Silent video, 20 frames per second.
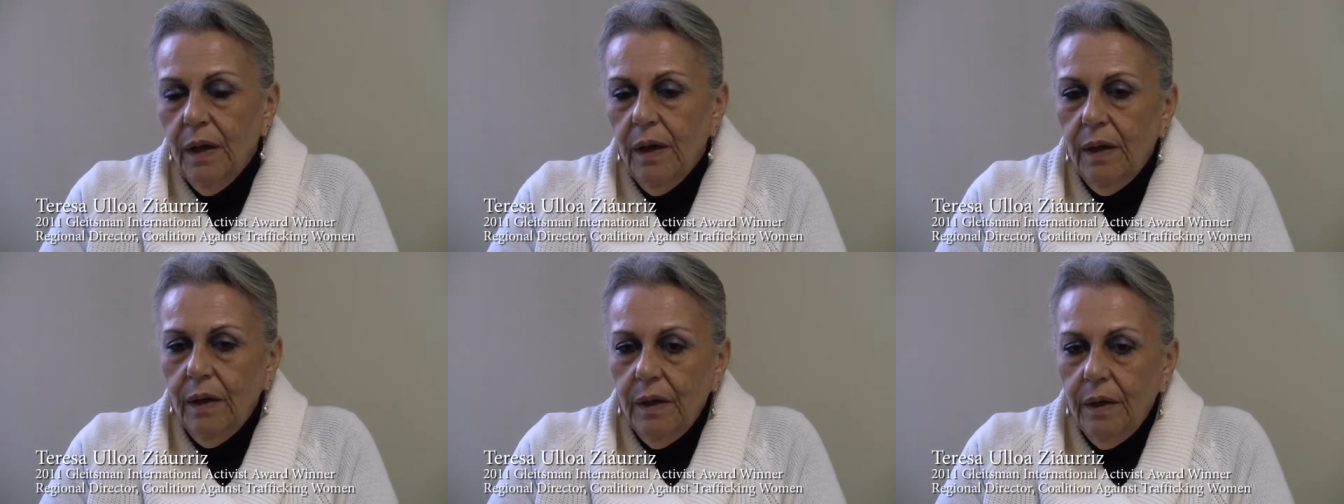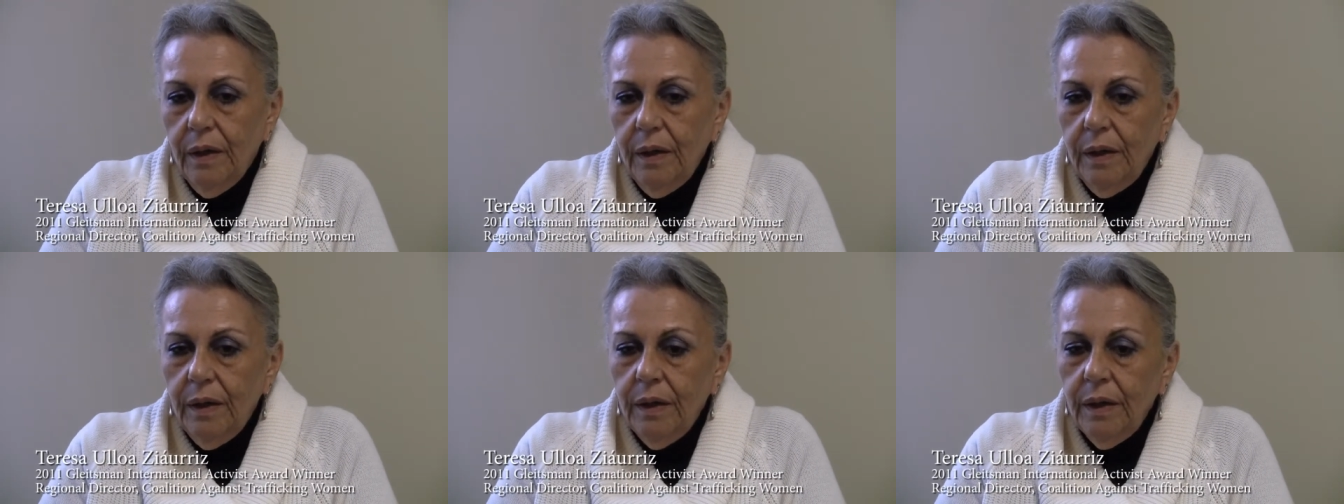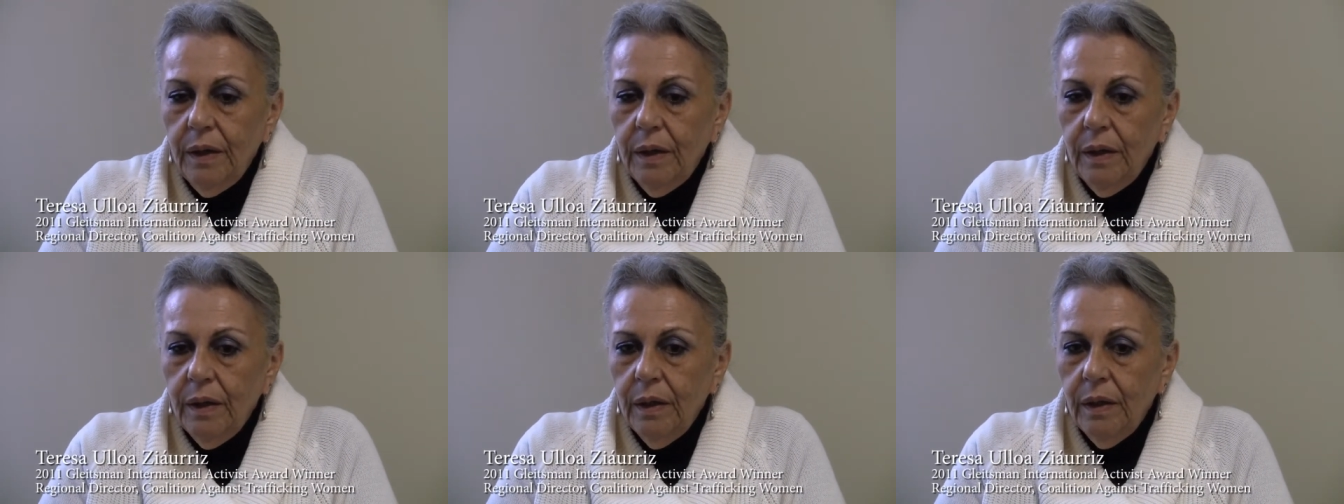
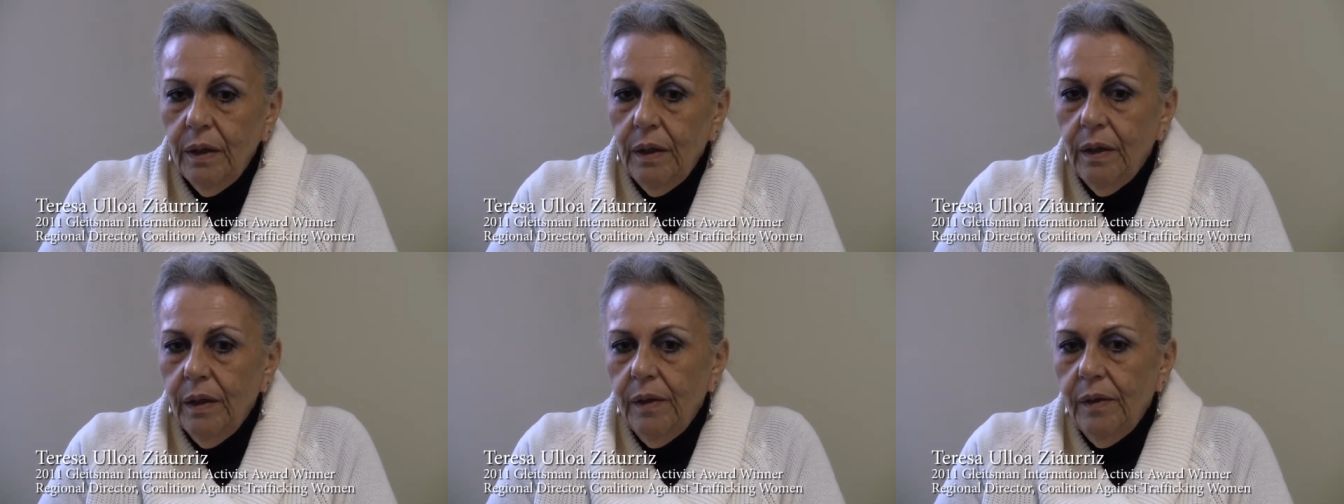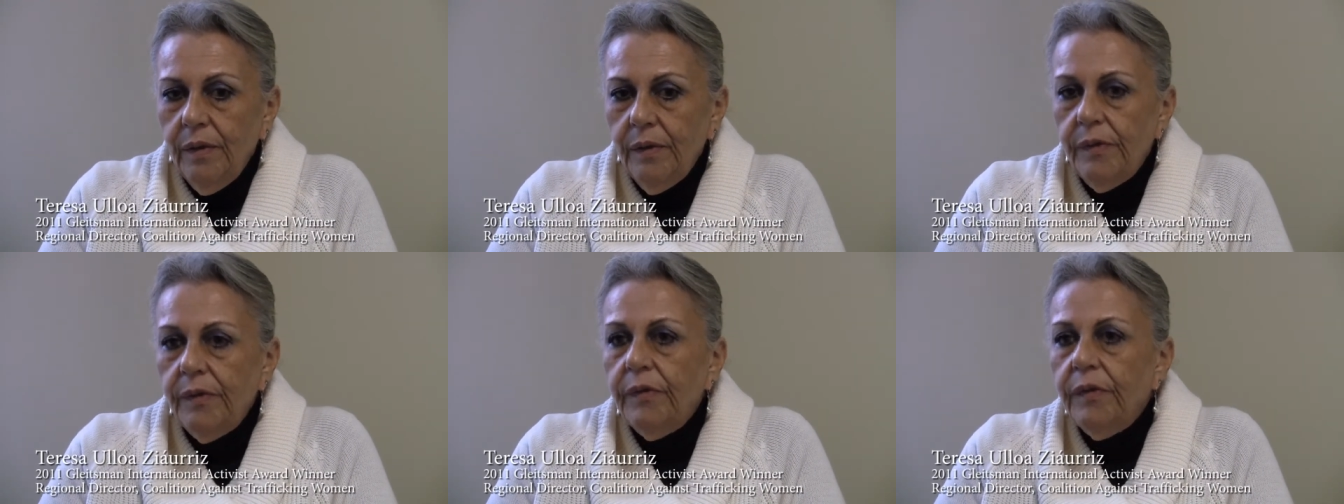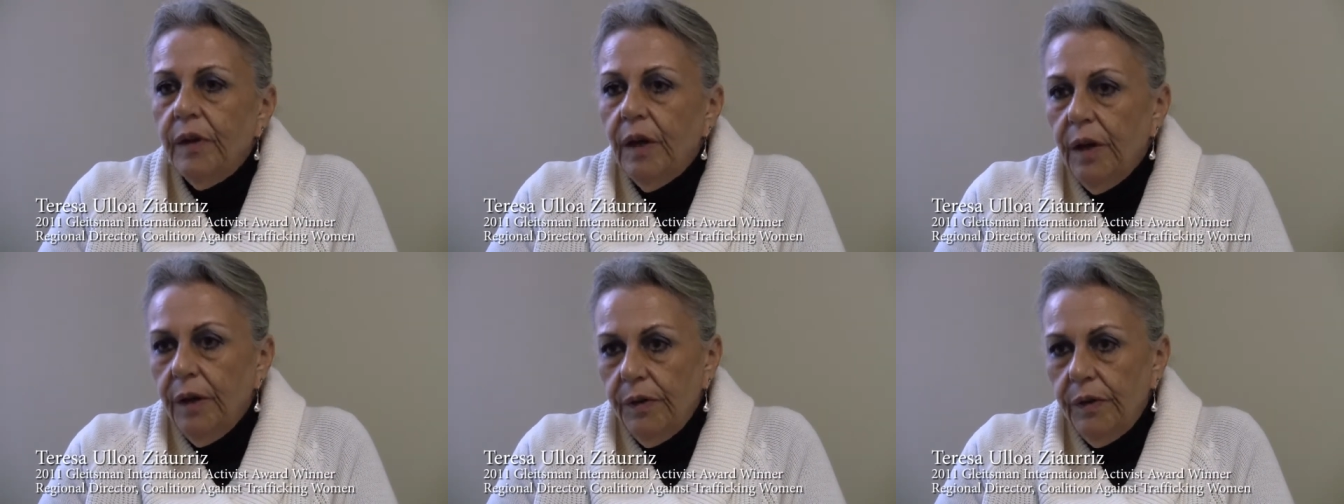I
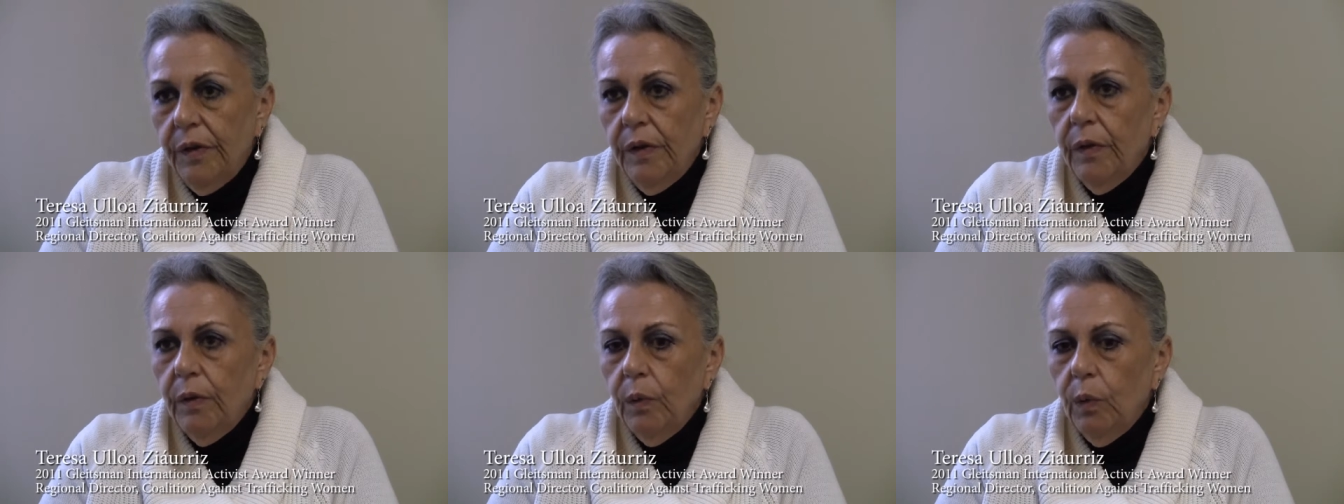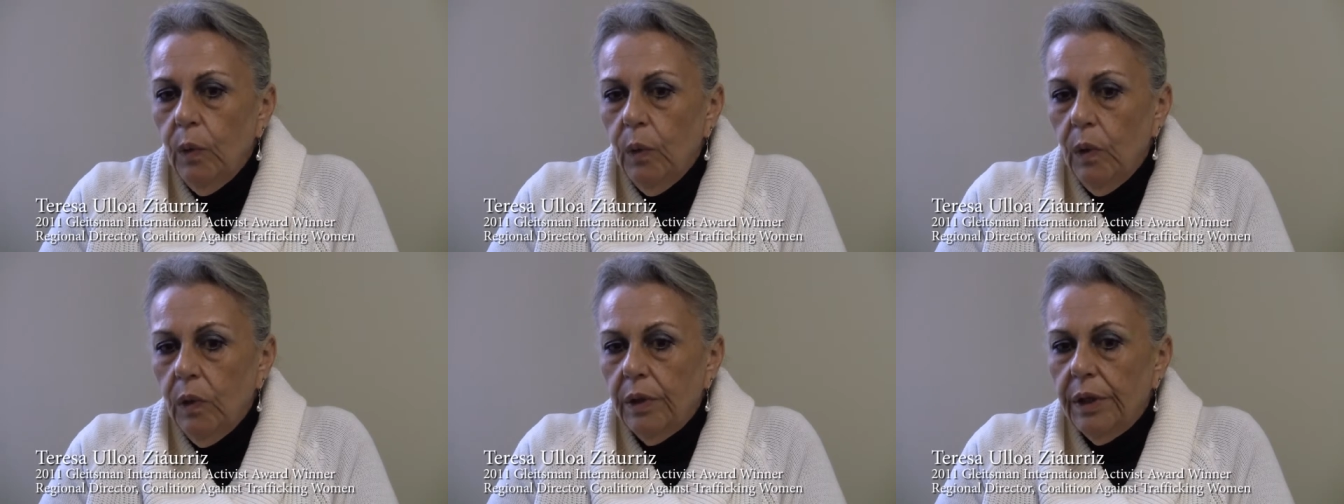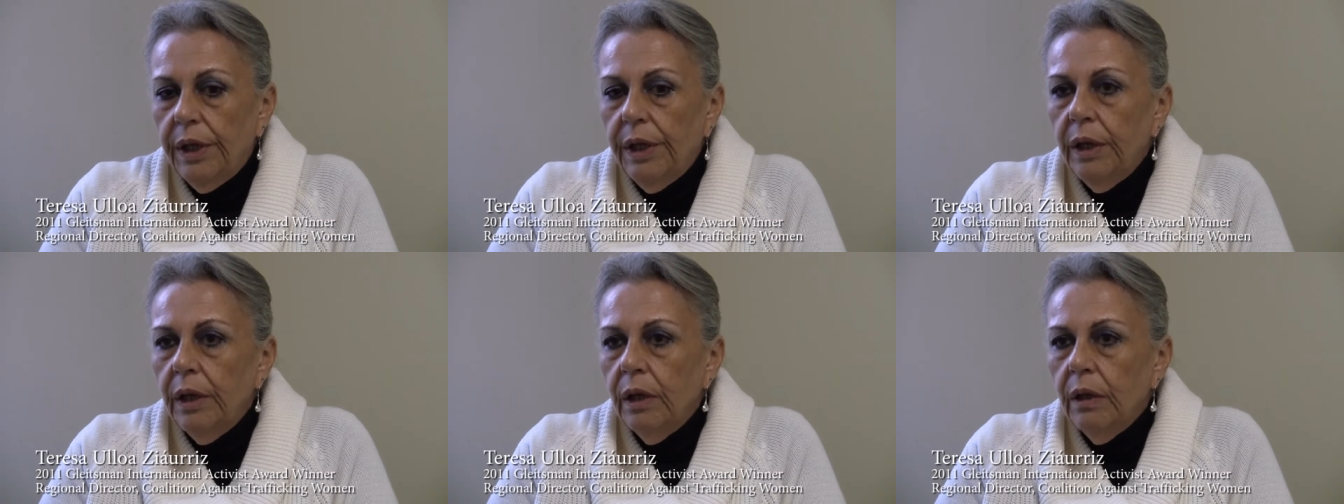started
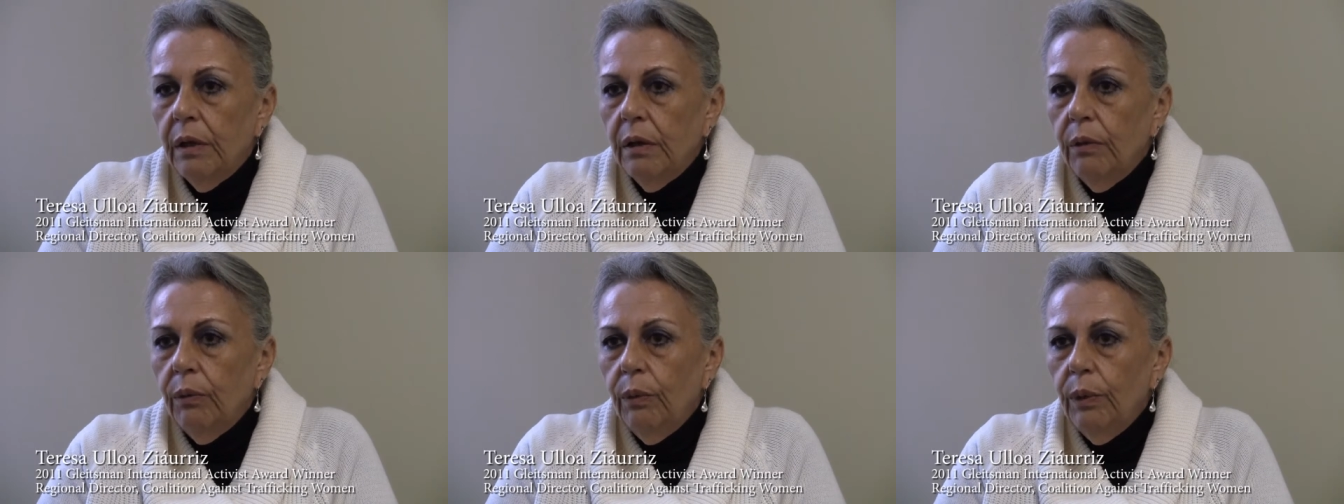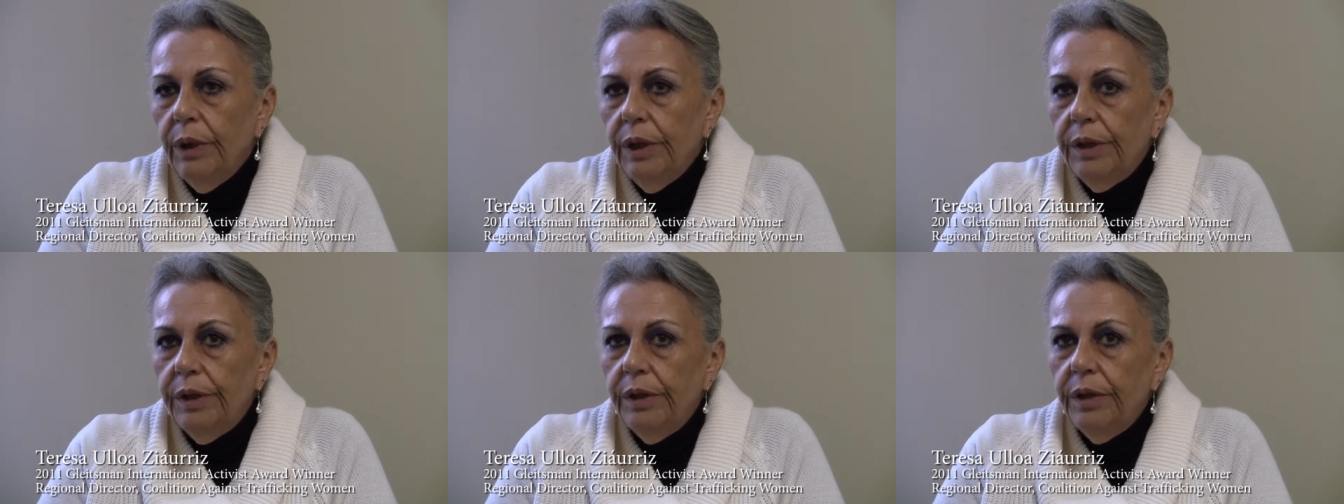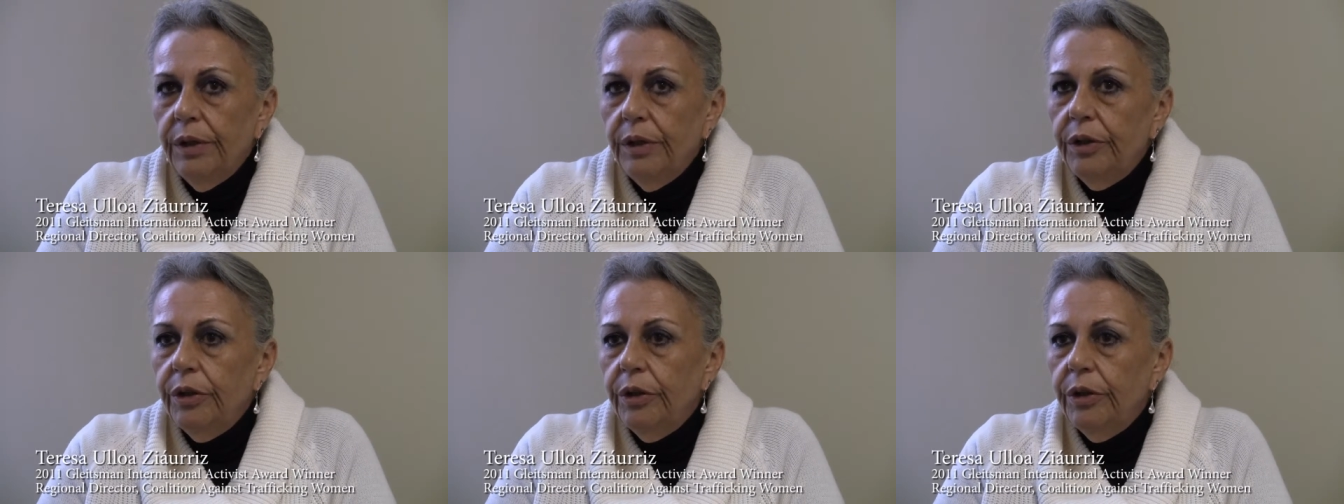working with